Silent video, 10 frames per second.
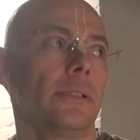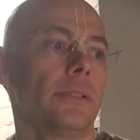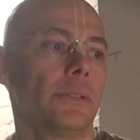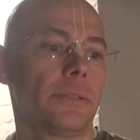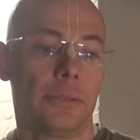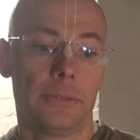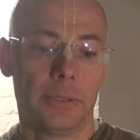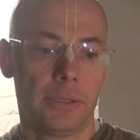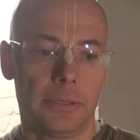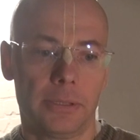So
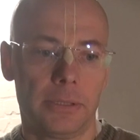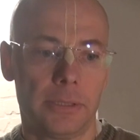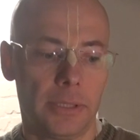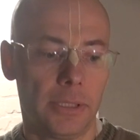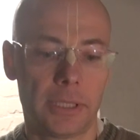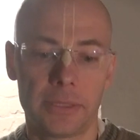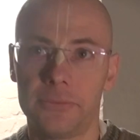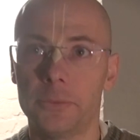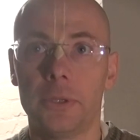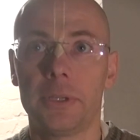a lot of
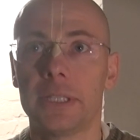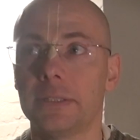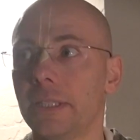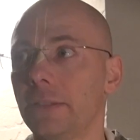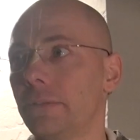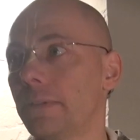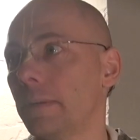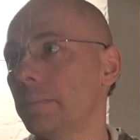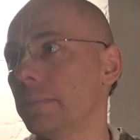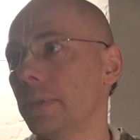work, and then you
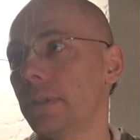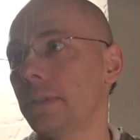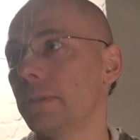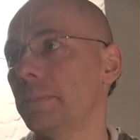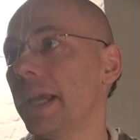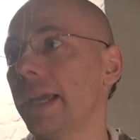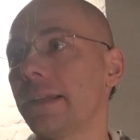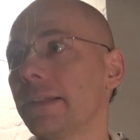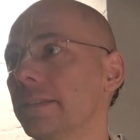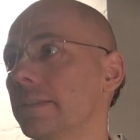come
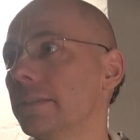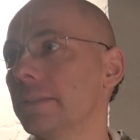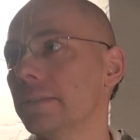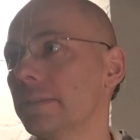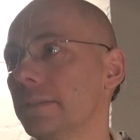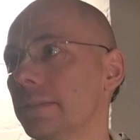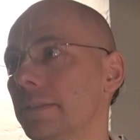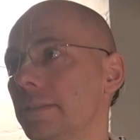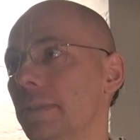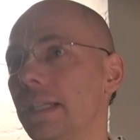back, and the
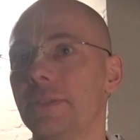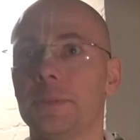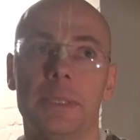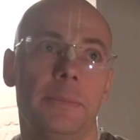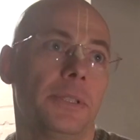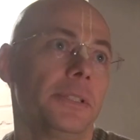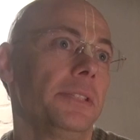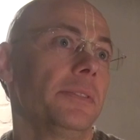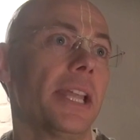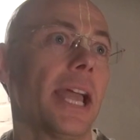wife is maybe not
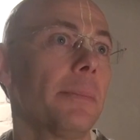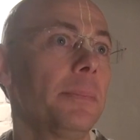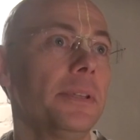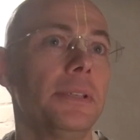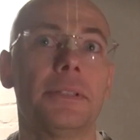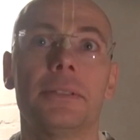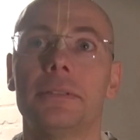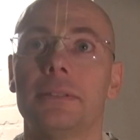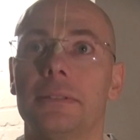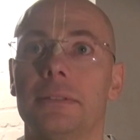even happy,
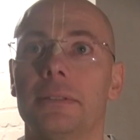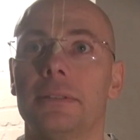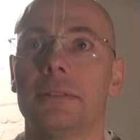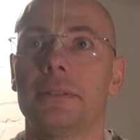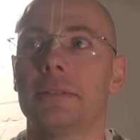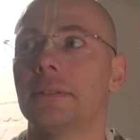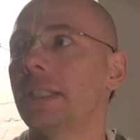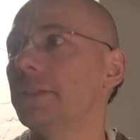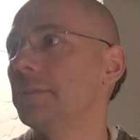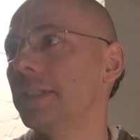and
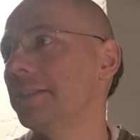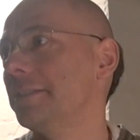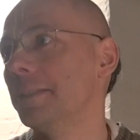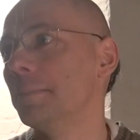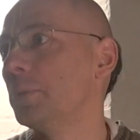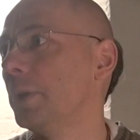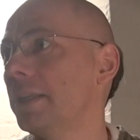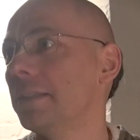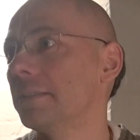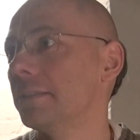you get a little bread and